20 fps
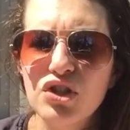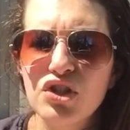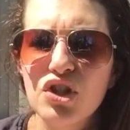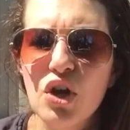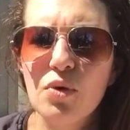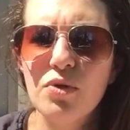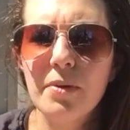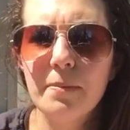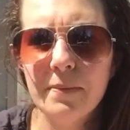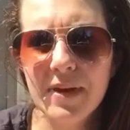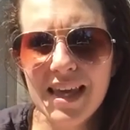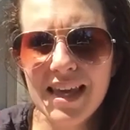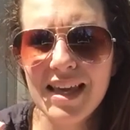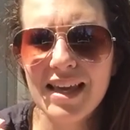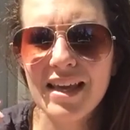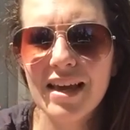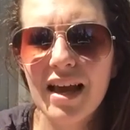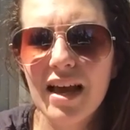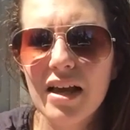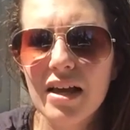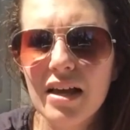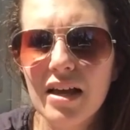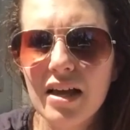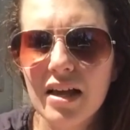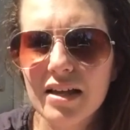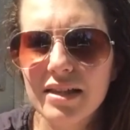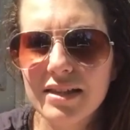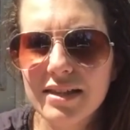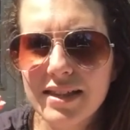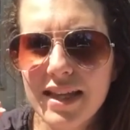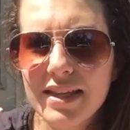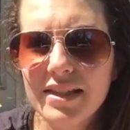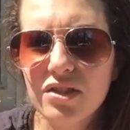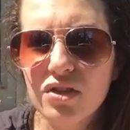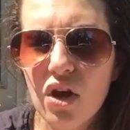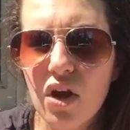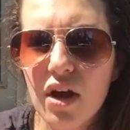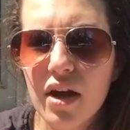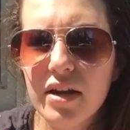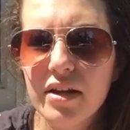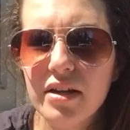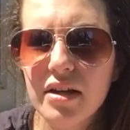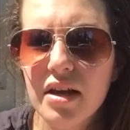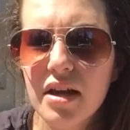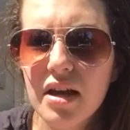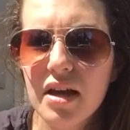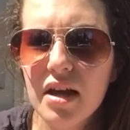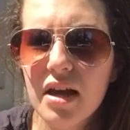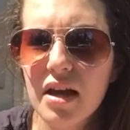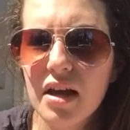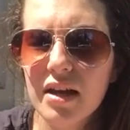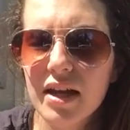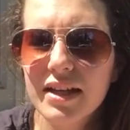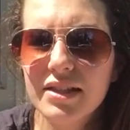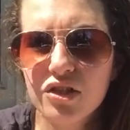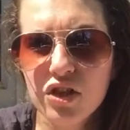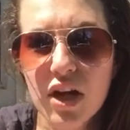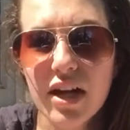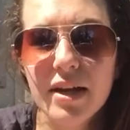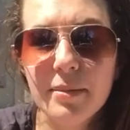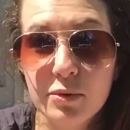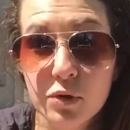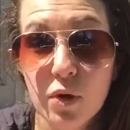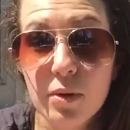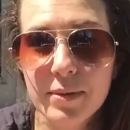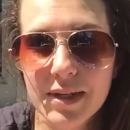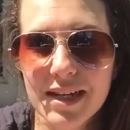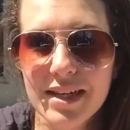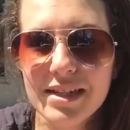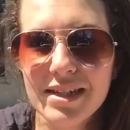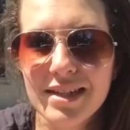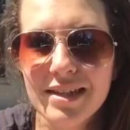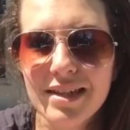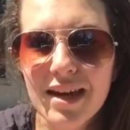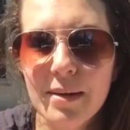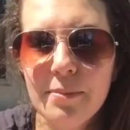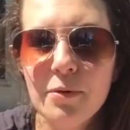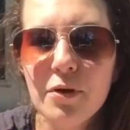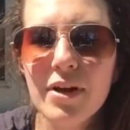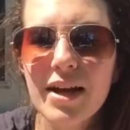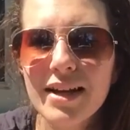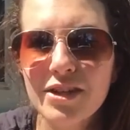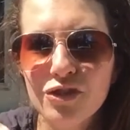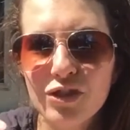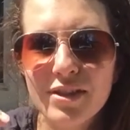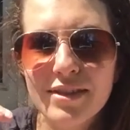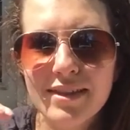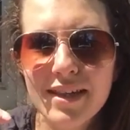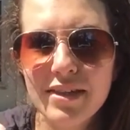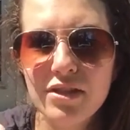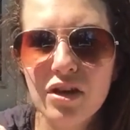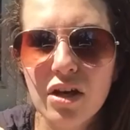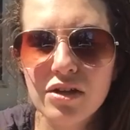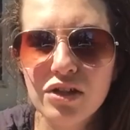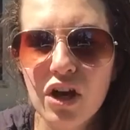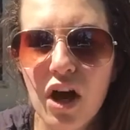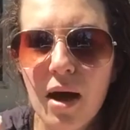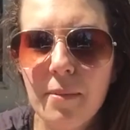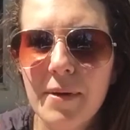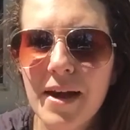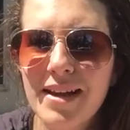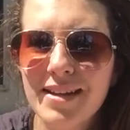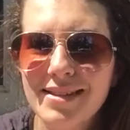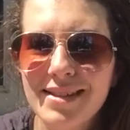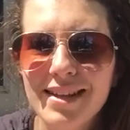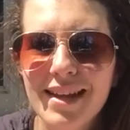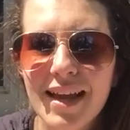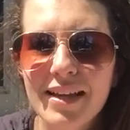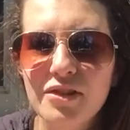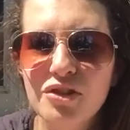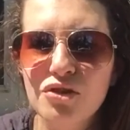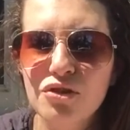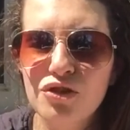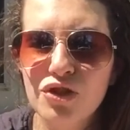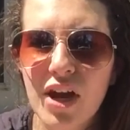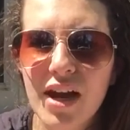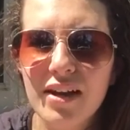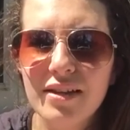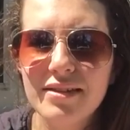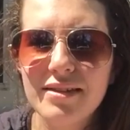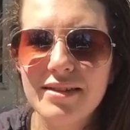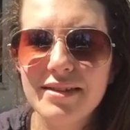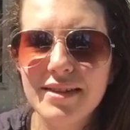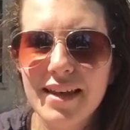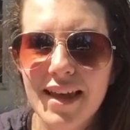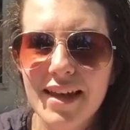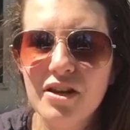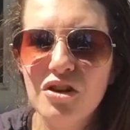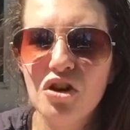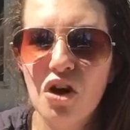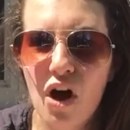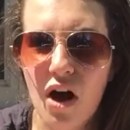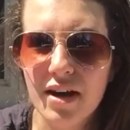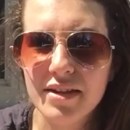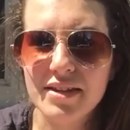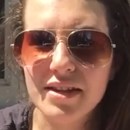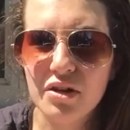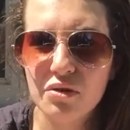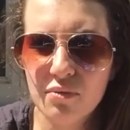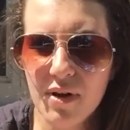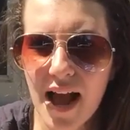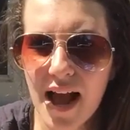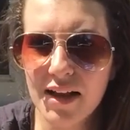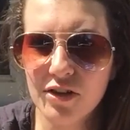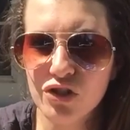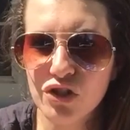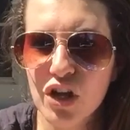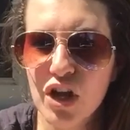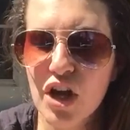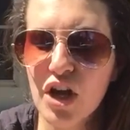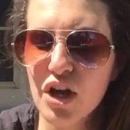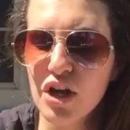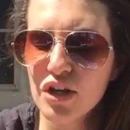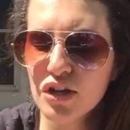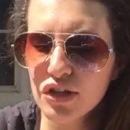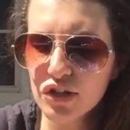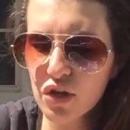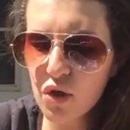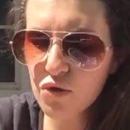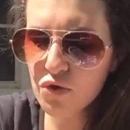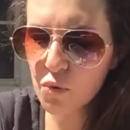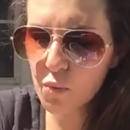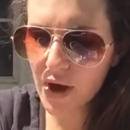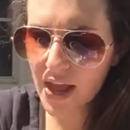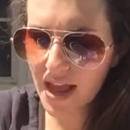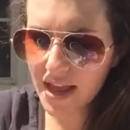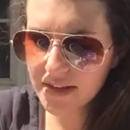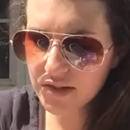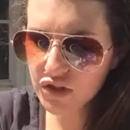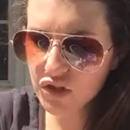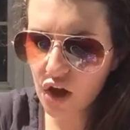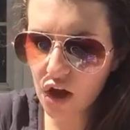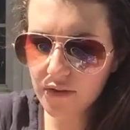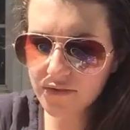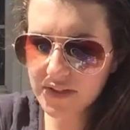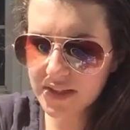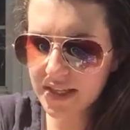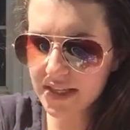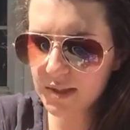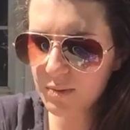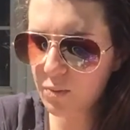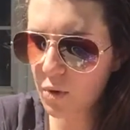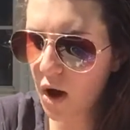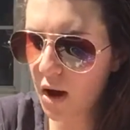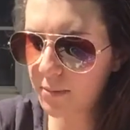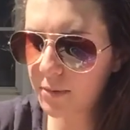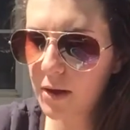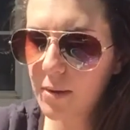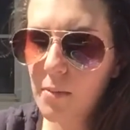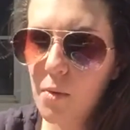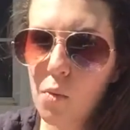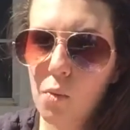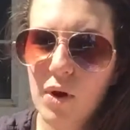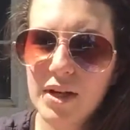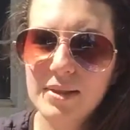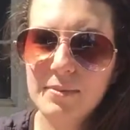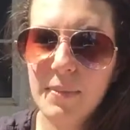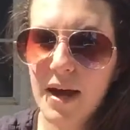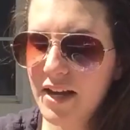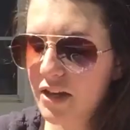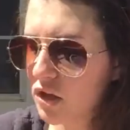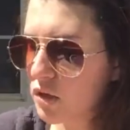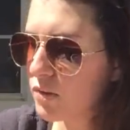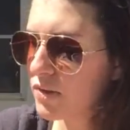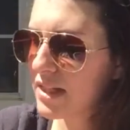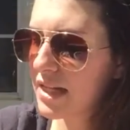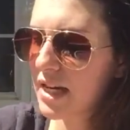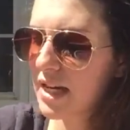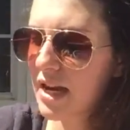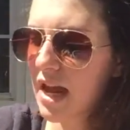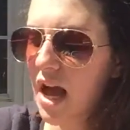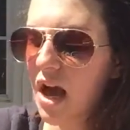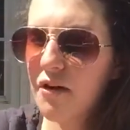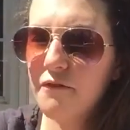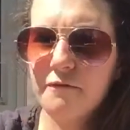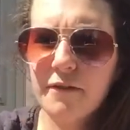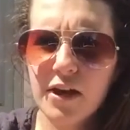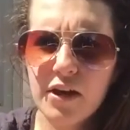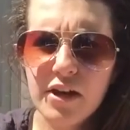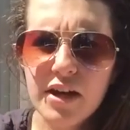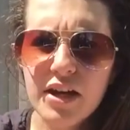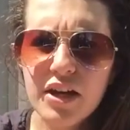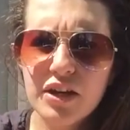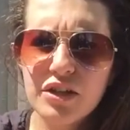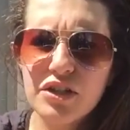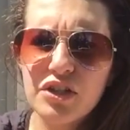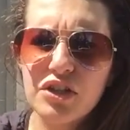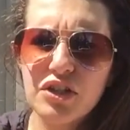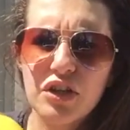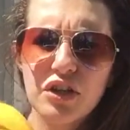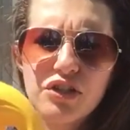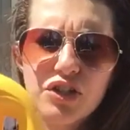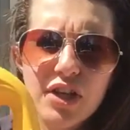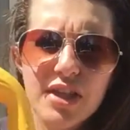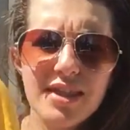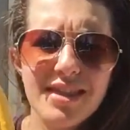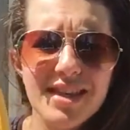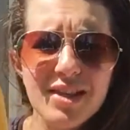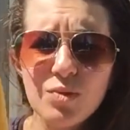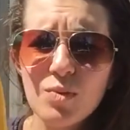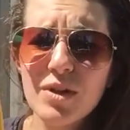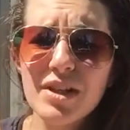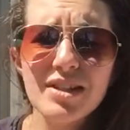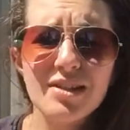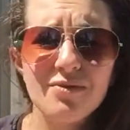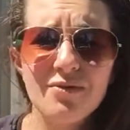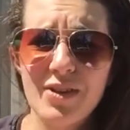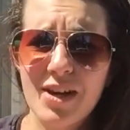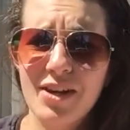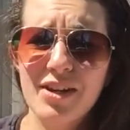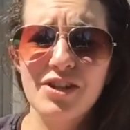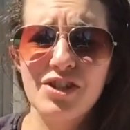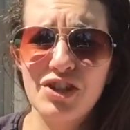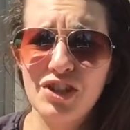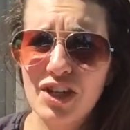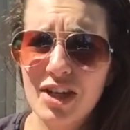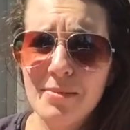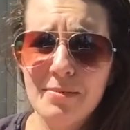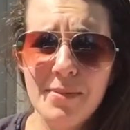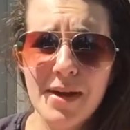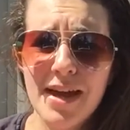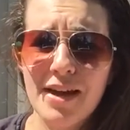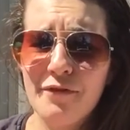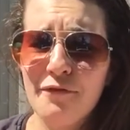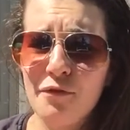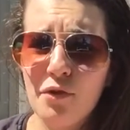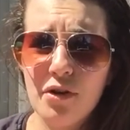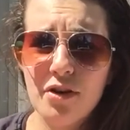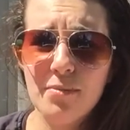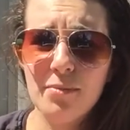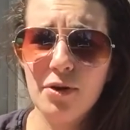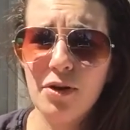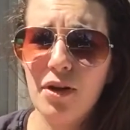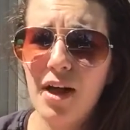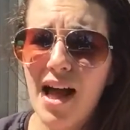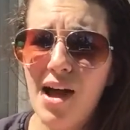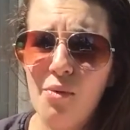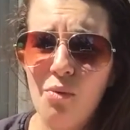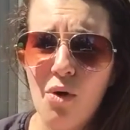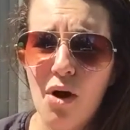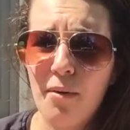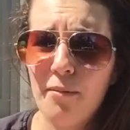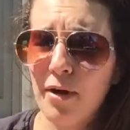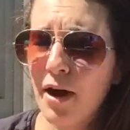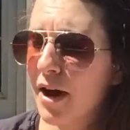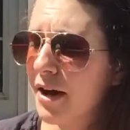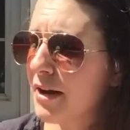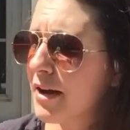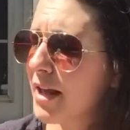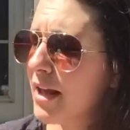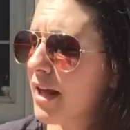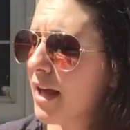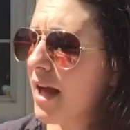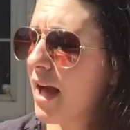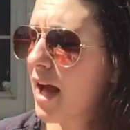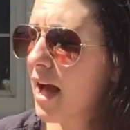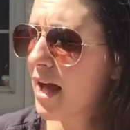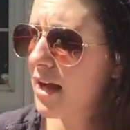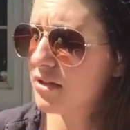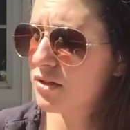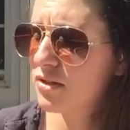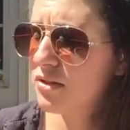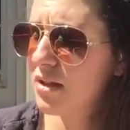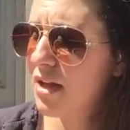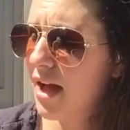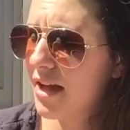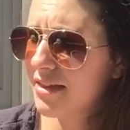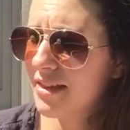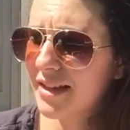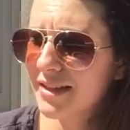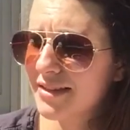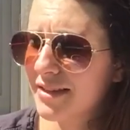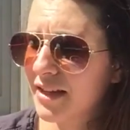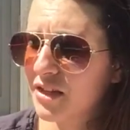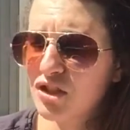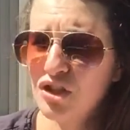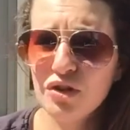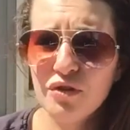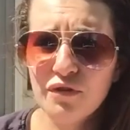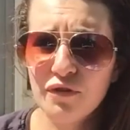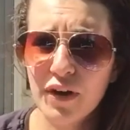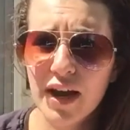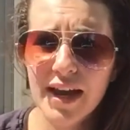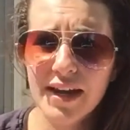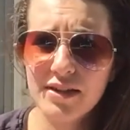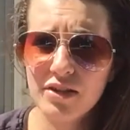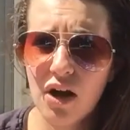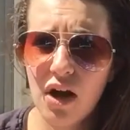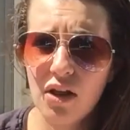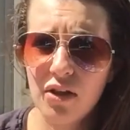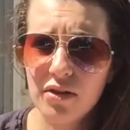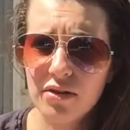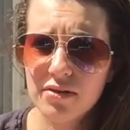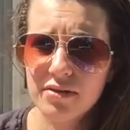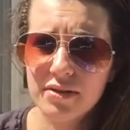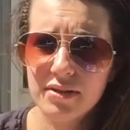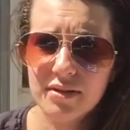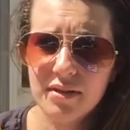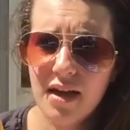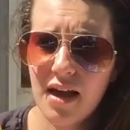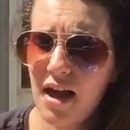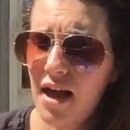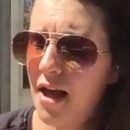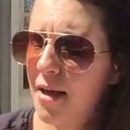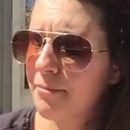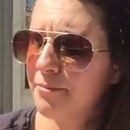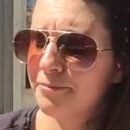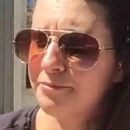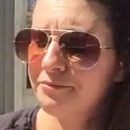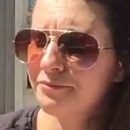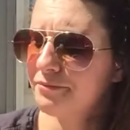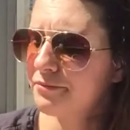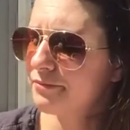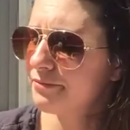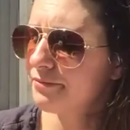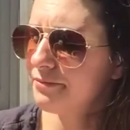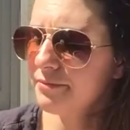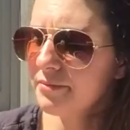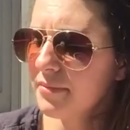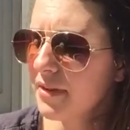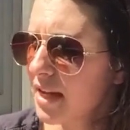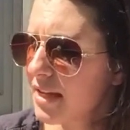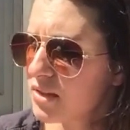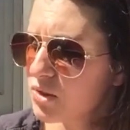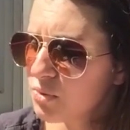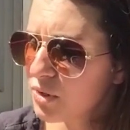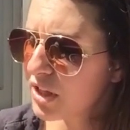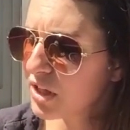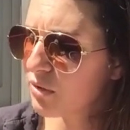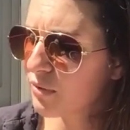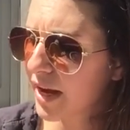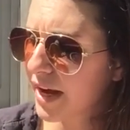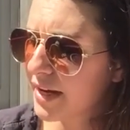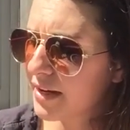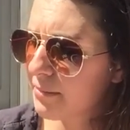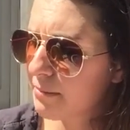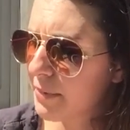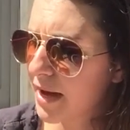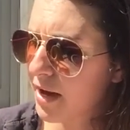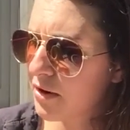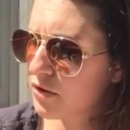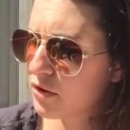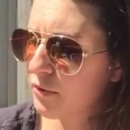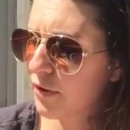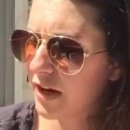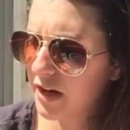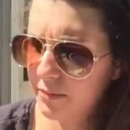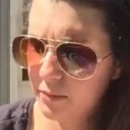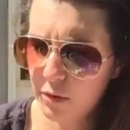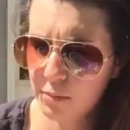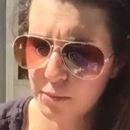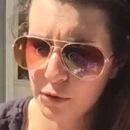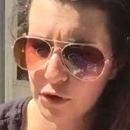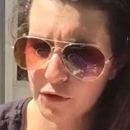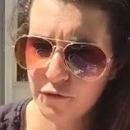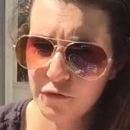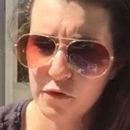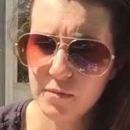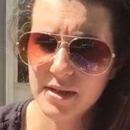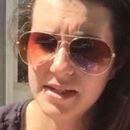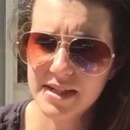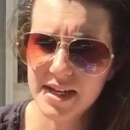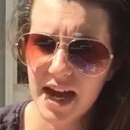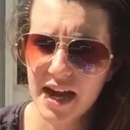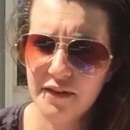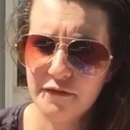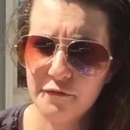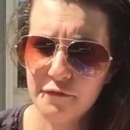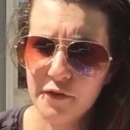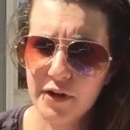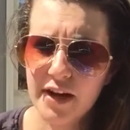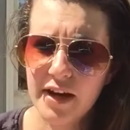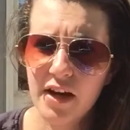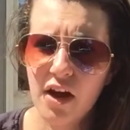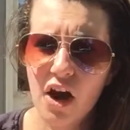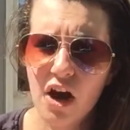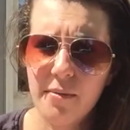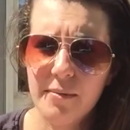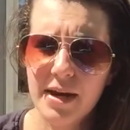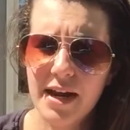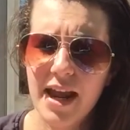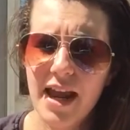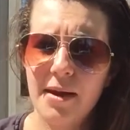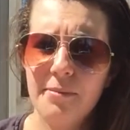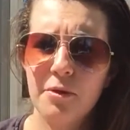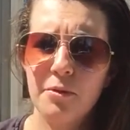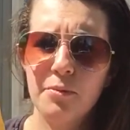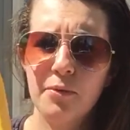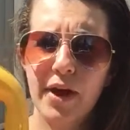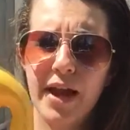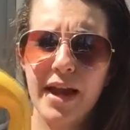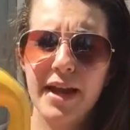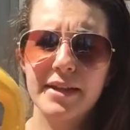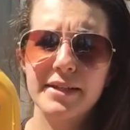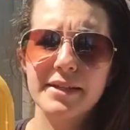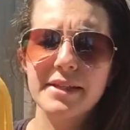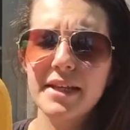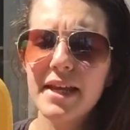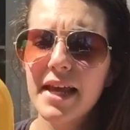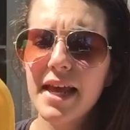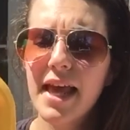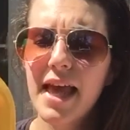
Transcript: So the pee sits on, it's not absorbed into the diaper, it just sits on top and it's against your child's skin, causing a rash. So the way I solved this problem was by using a very good detergent. This one is very cheap and affordable at Walmart. I think it's like 2 for $8. It's really great. Biodegradable, perfume and dye free, Arm & Hammer brand.